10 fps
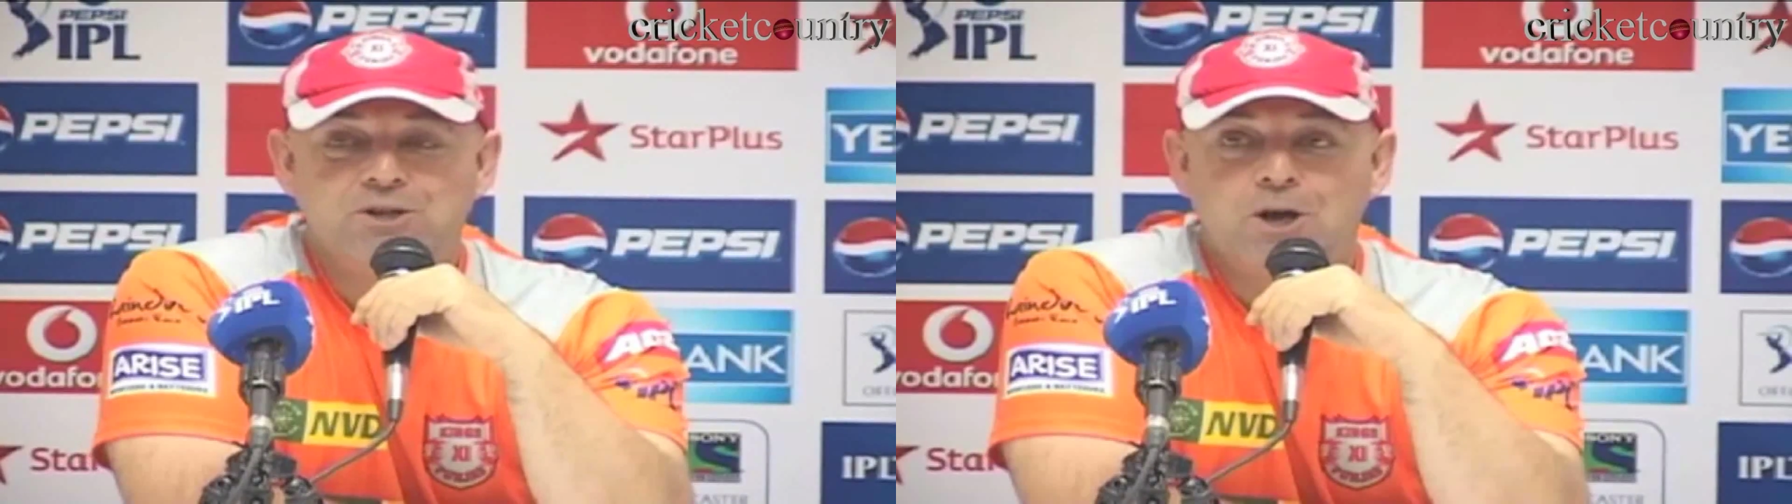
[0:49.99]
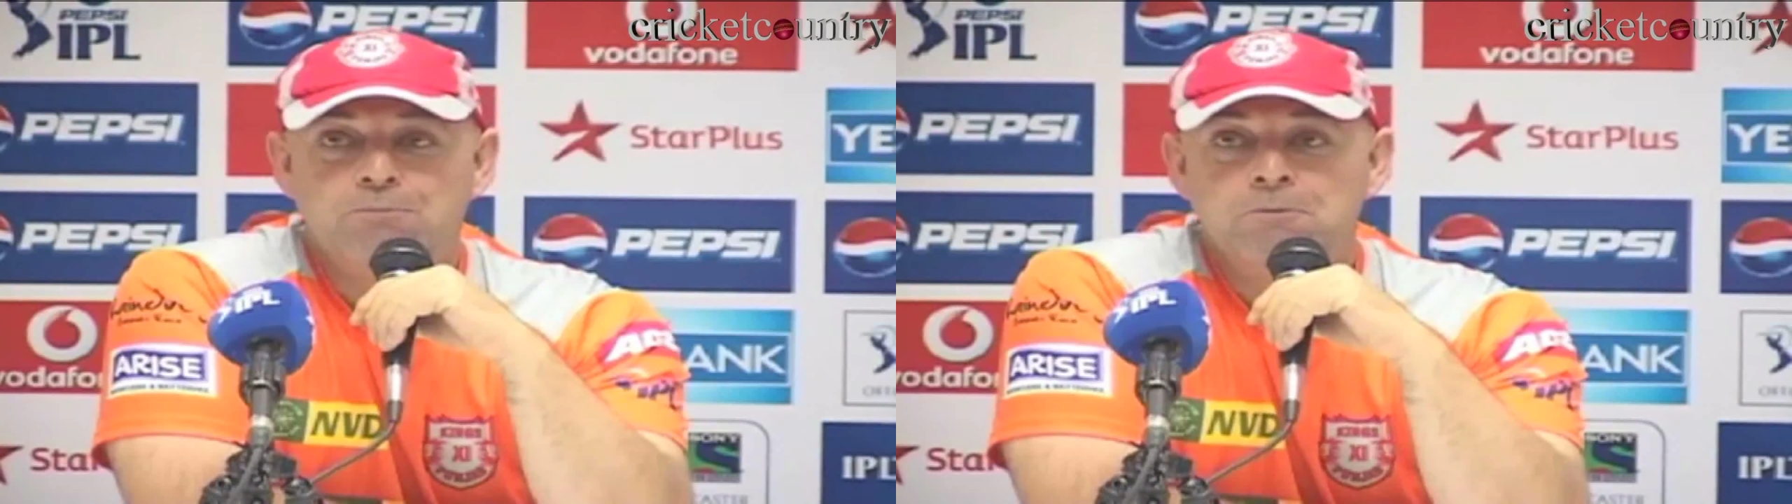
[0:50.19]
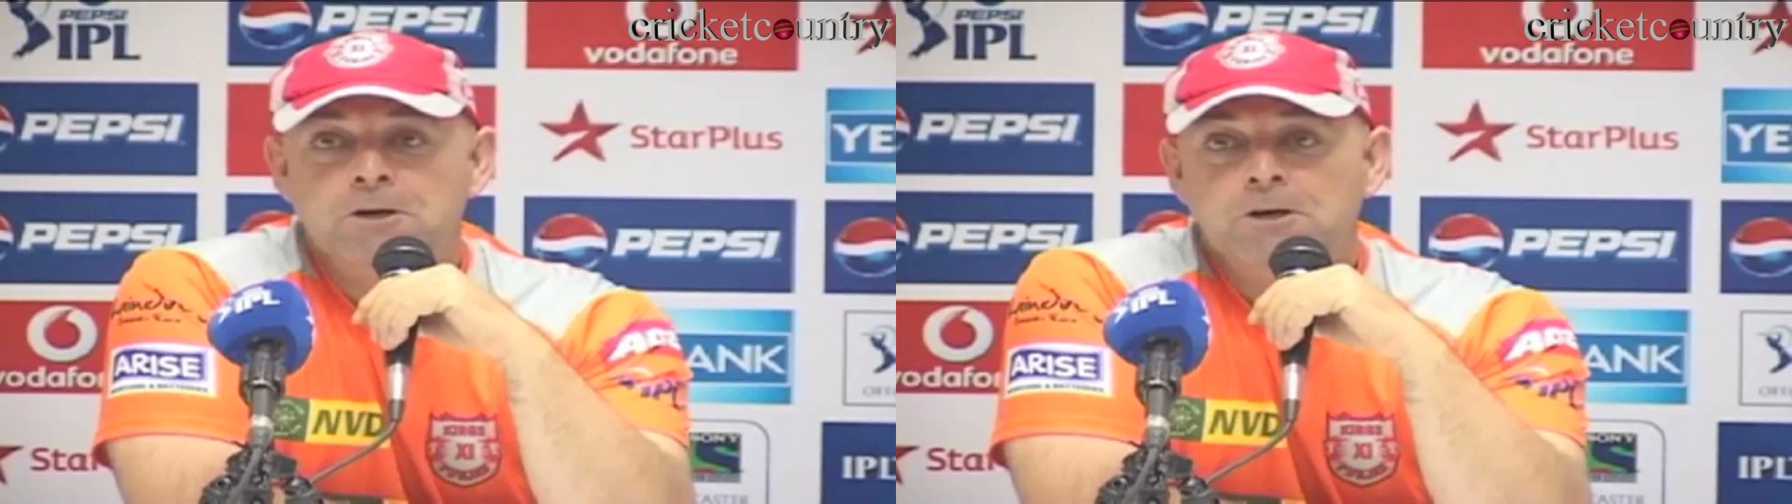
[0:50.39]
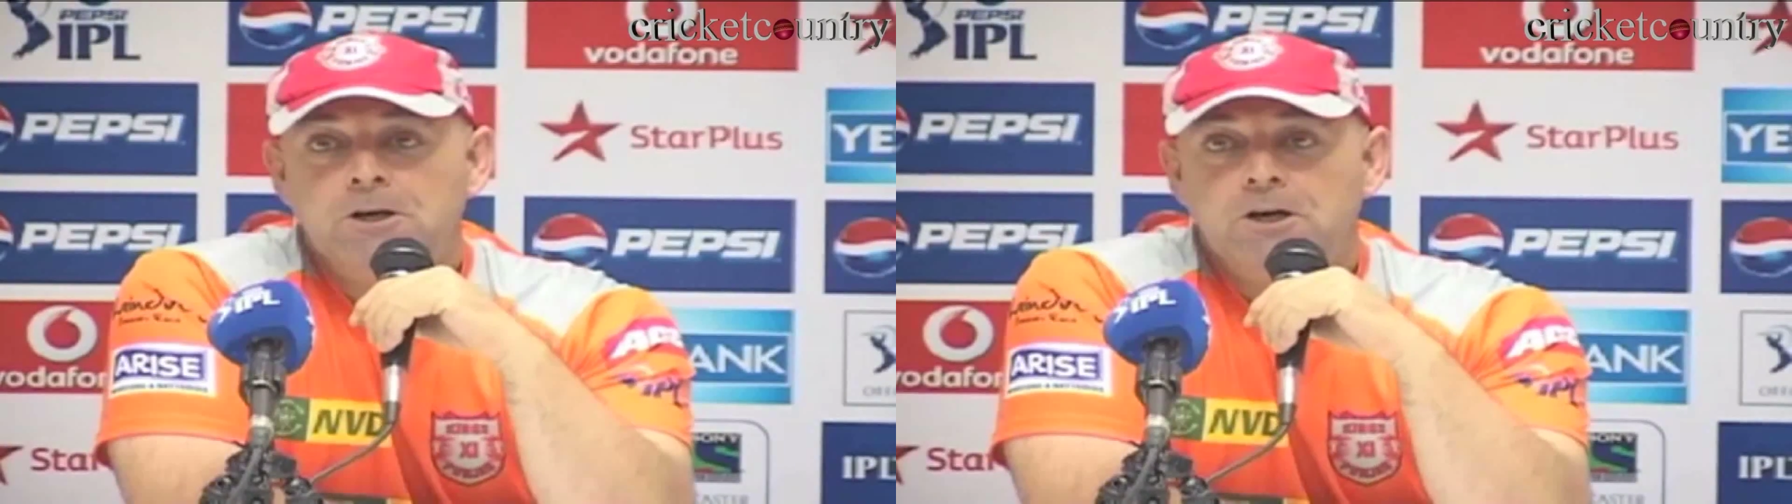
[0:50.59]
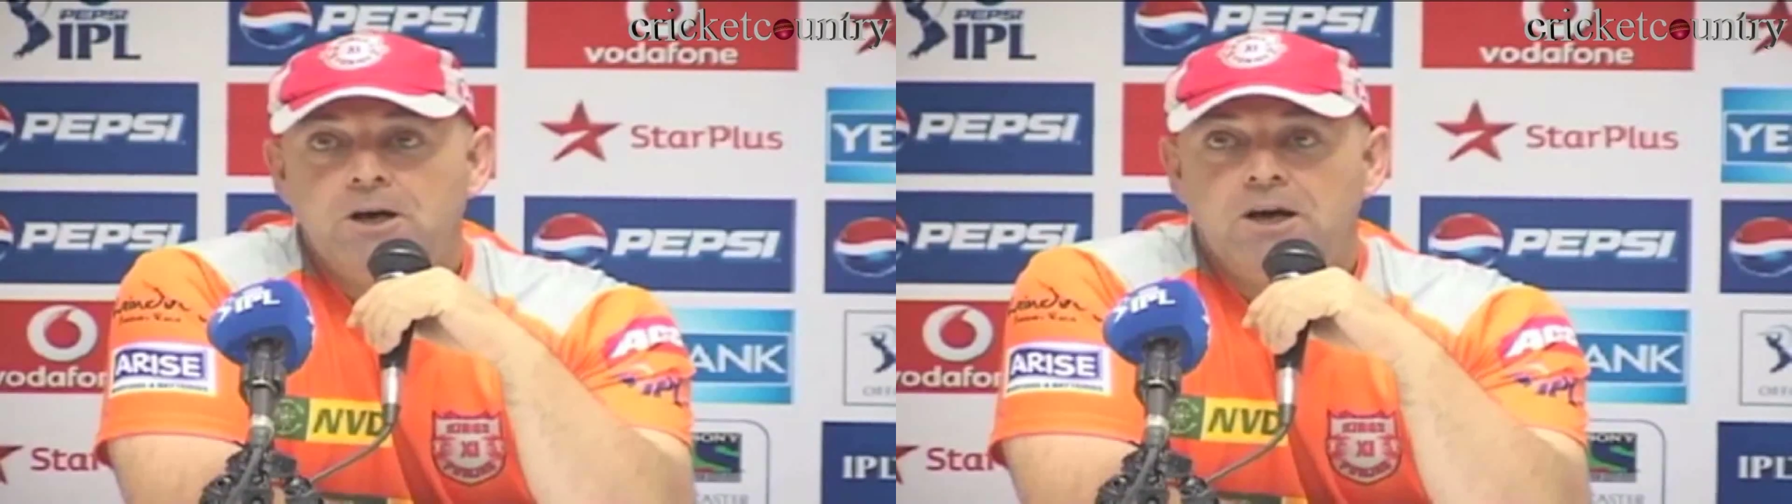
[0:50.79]
So
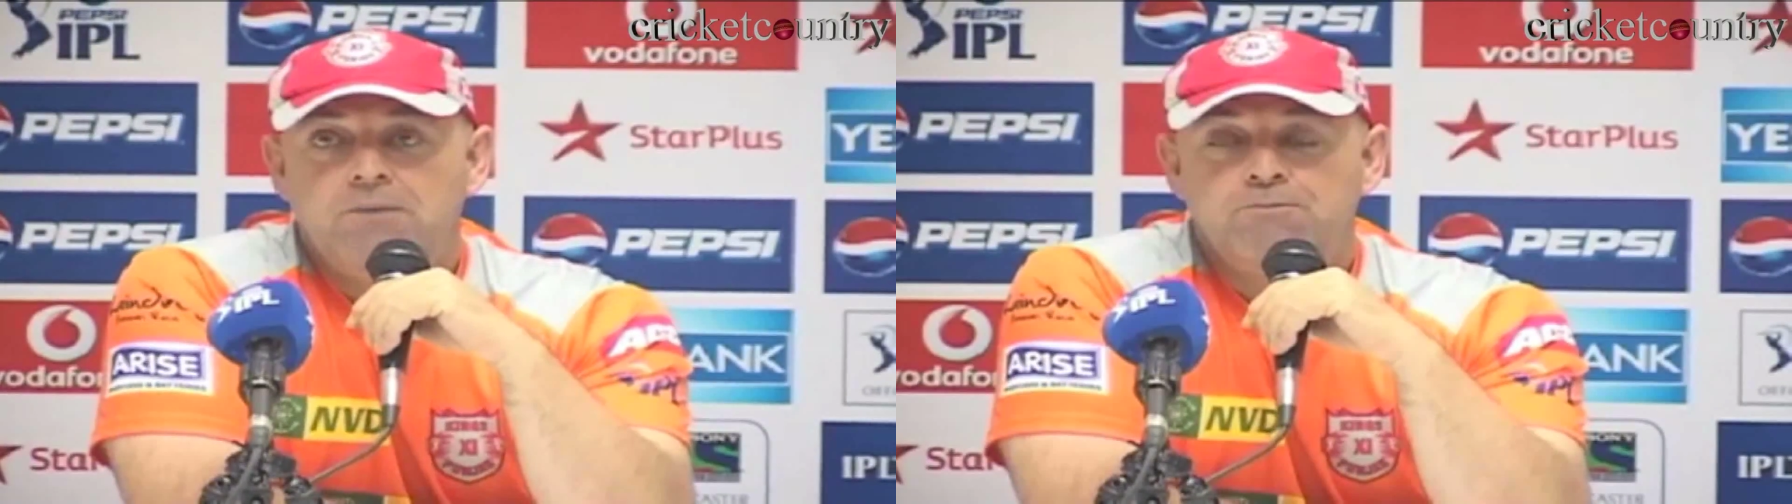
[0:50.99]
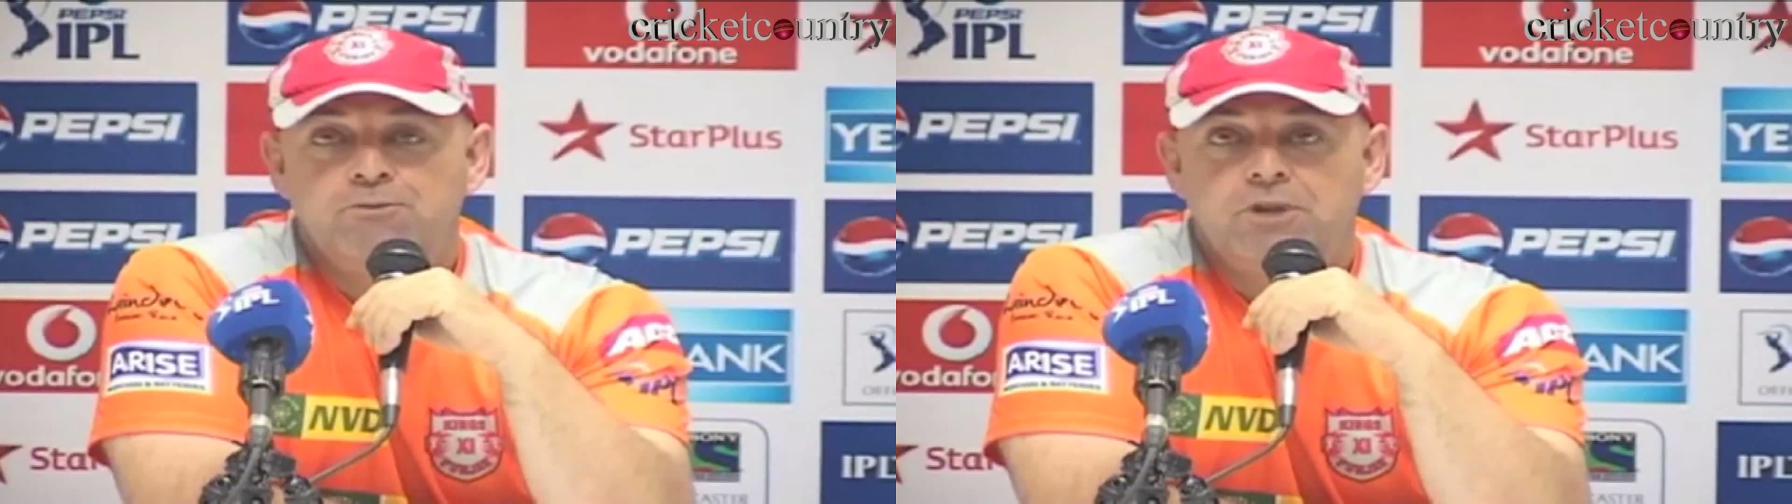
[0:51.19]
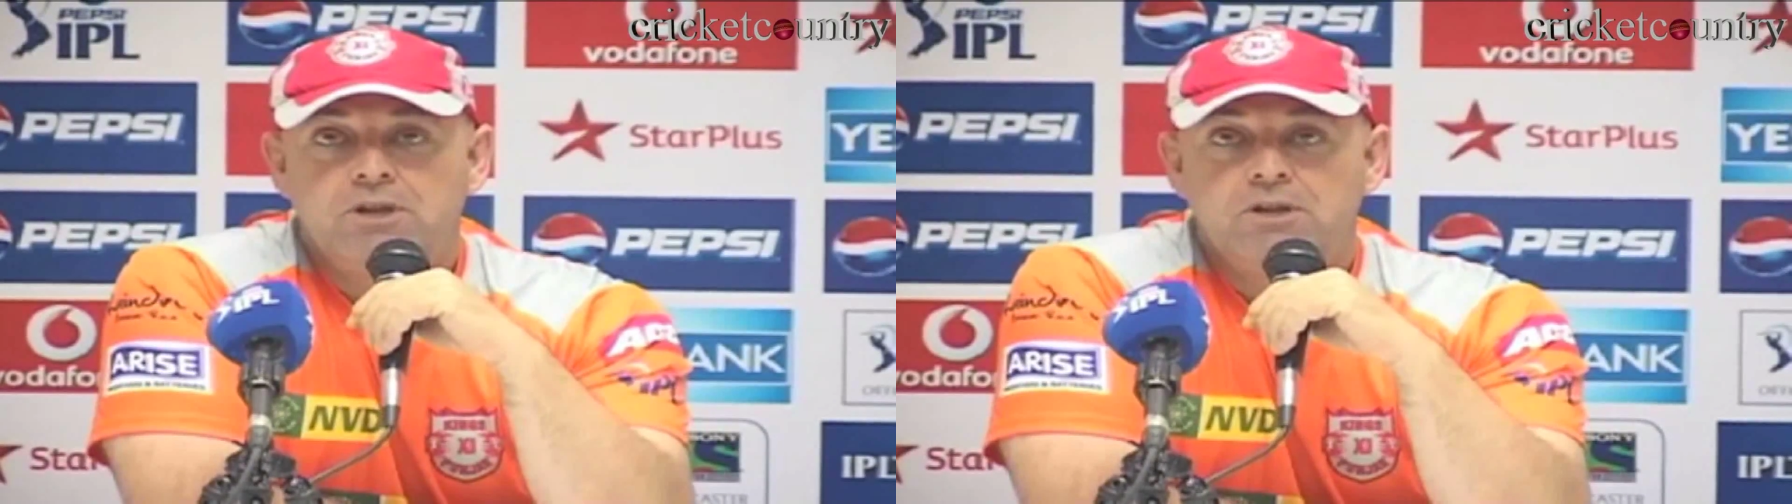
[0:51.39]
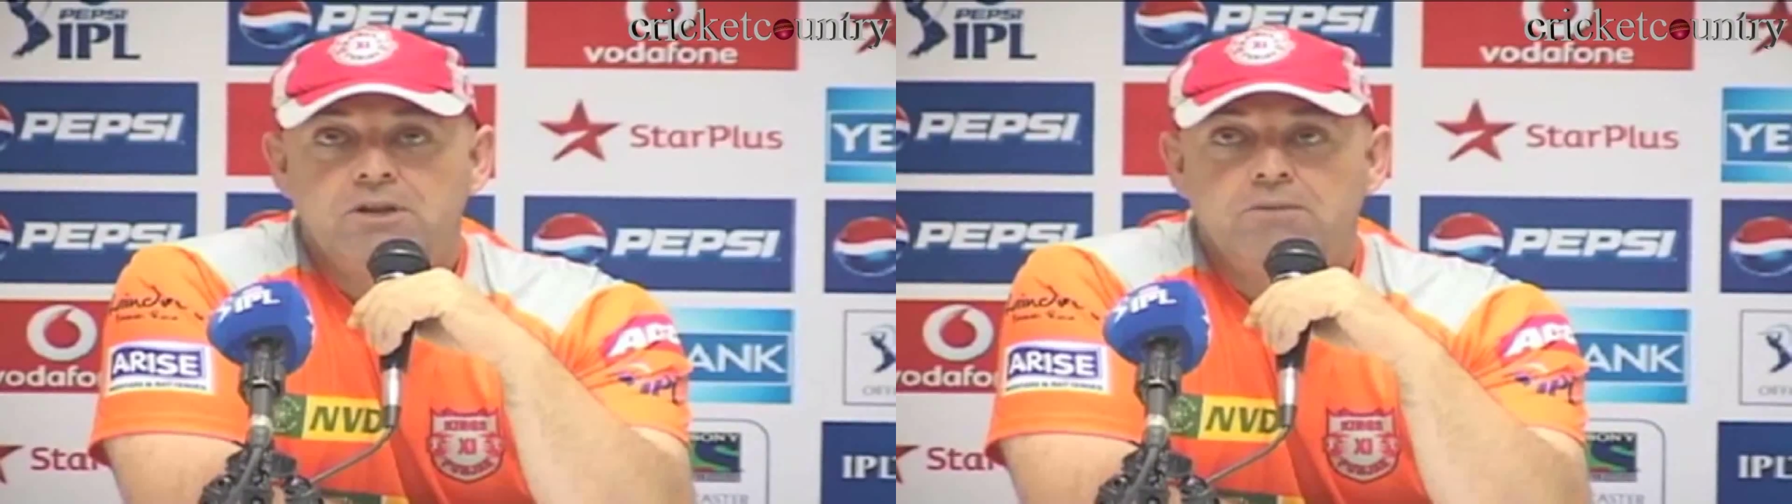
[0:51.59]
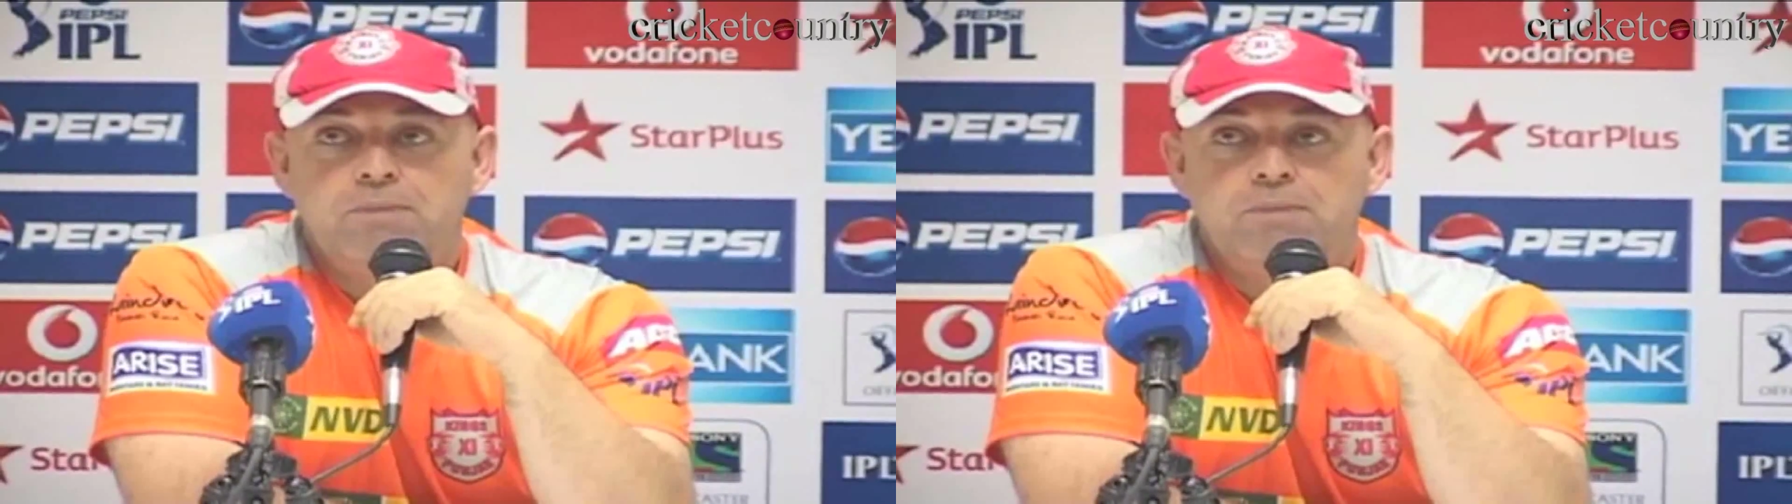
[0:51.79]
the